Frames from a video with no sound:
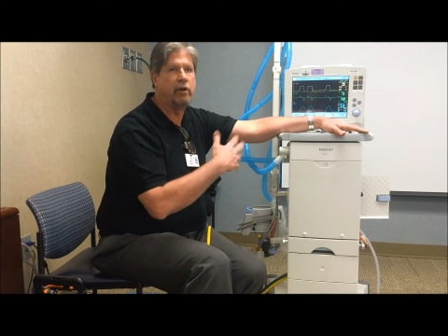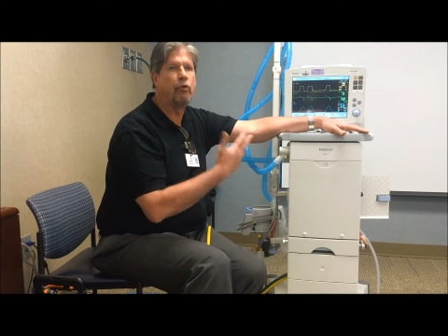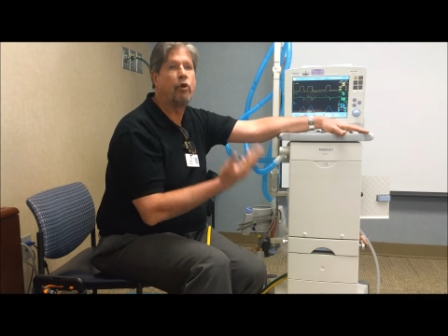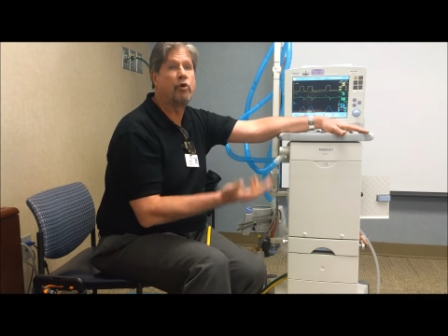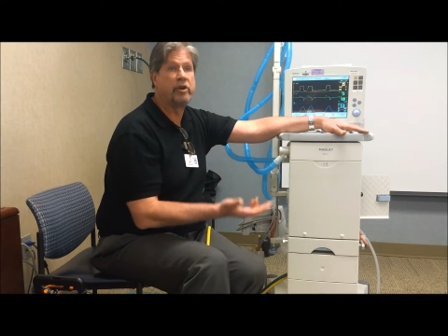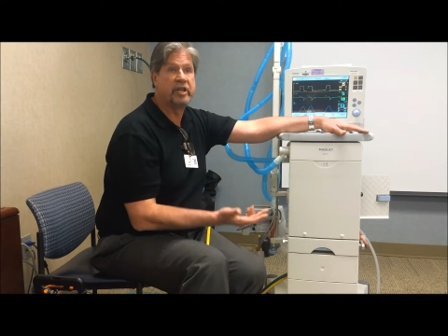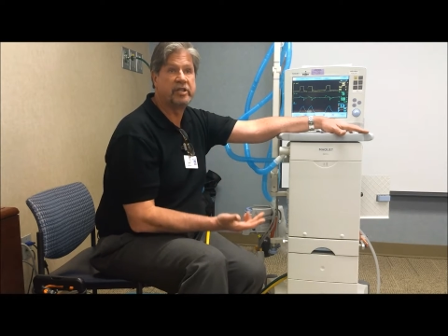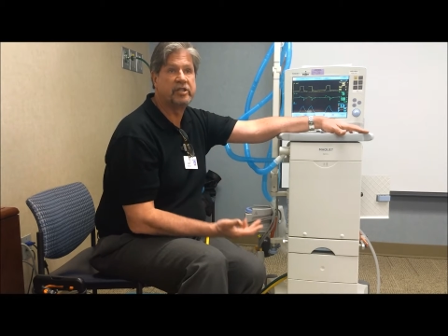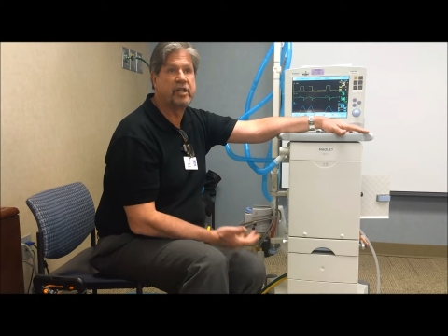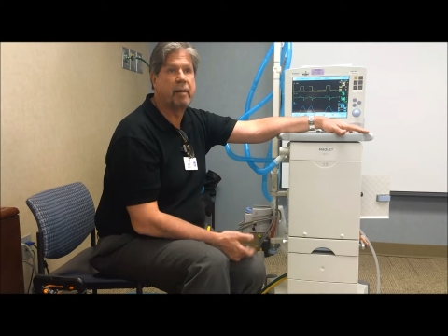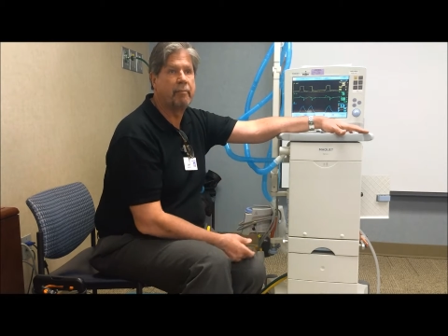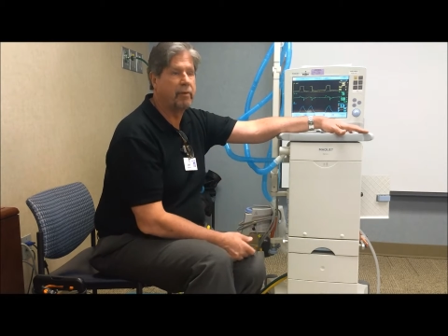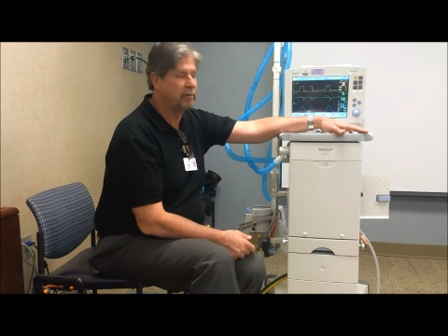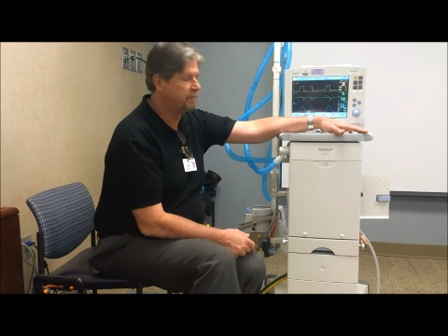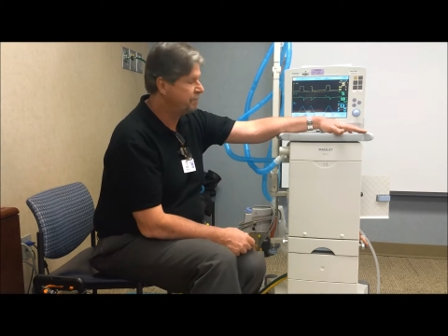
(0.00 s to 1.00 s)
erroneous
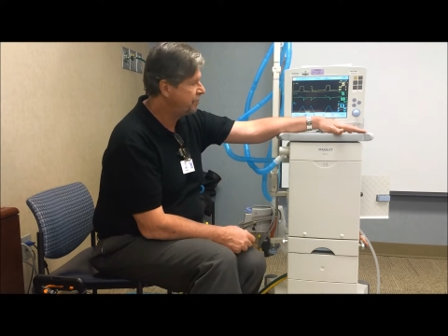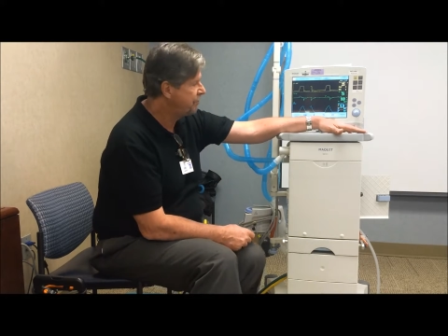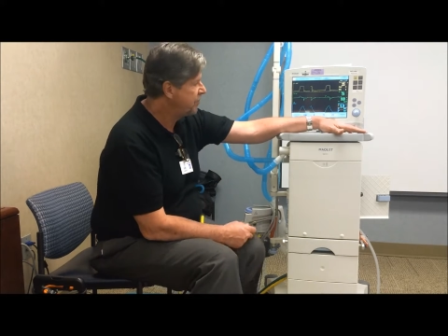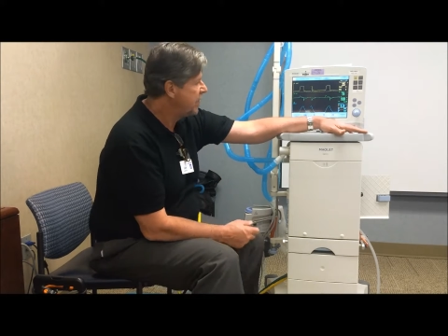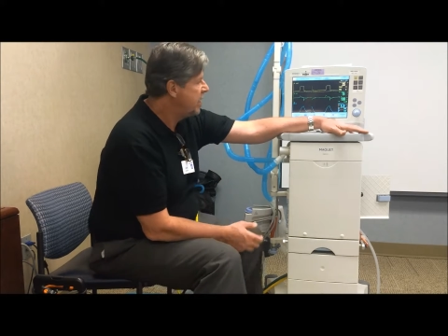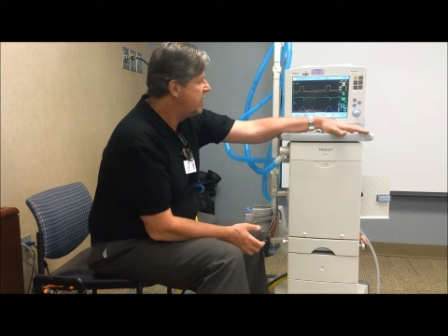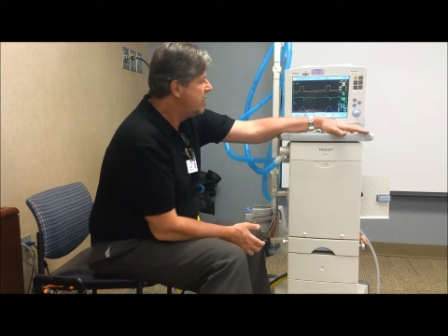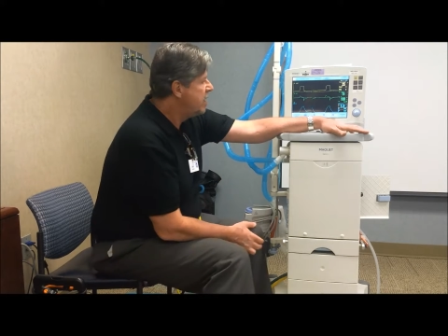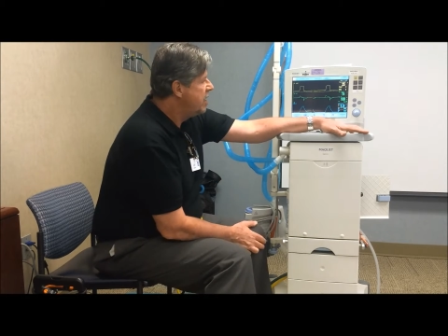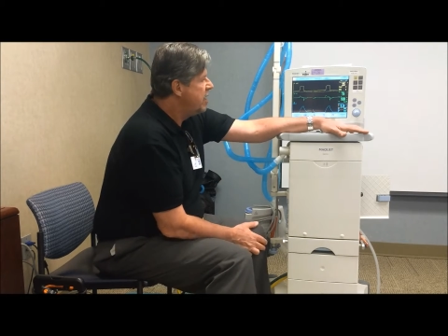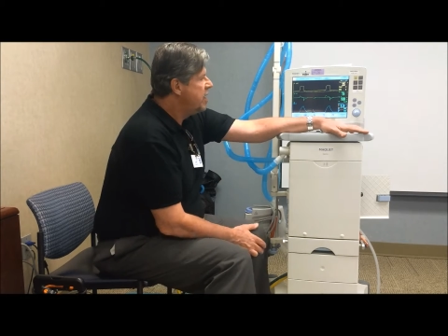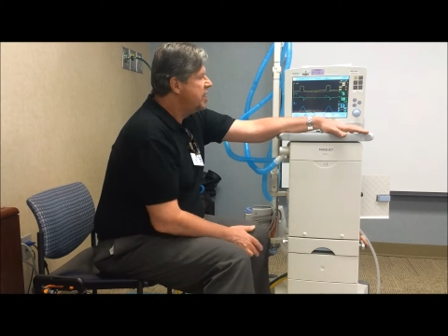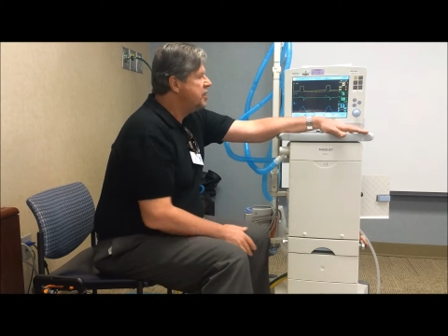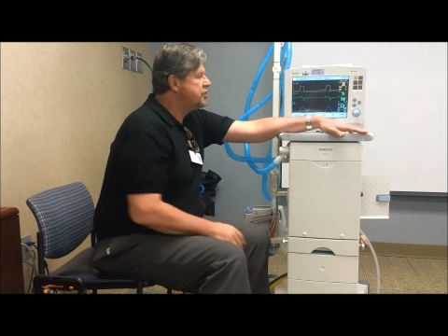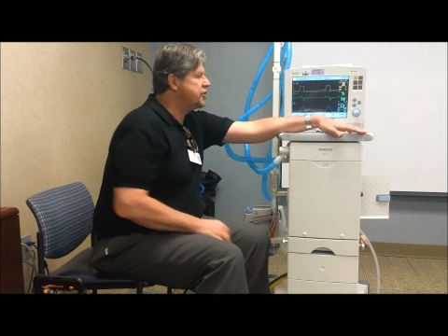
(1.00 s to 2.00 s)
number.
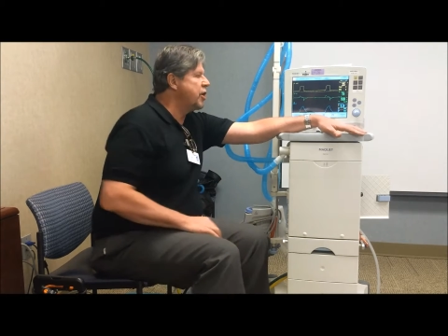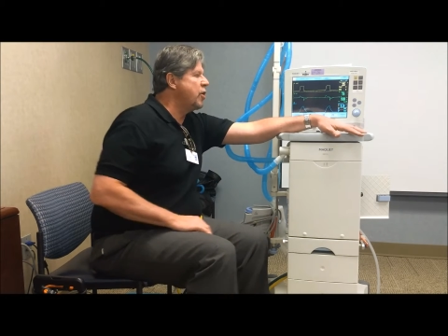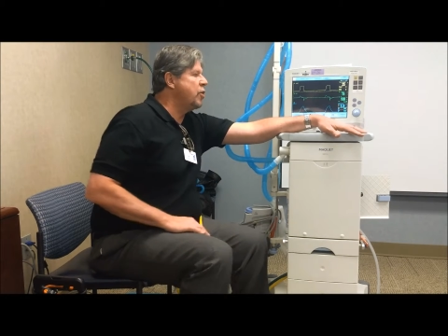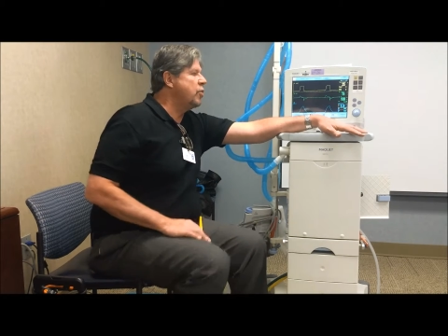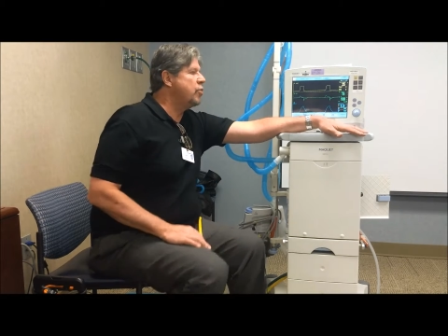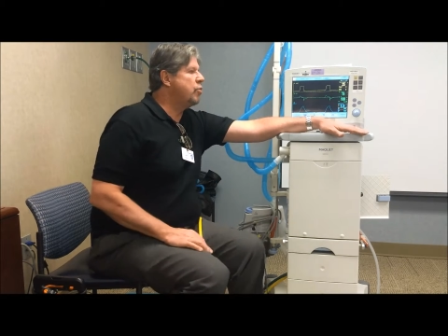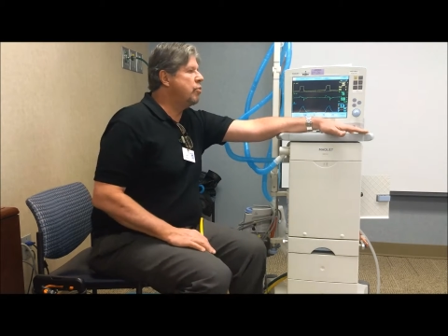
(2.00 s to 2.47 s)
So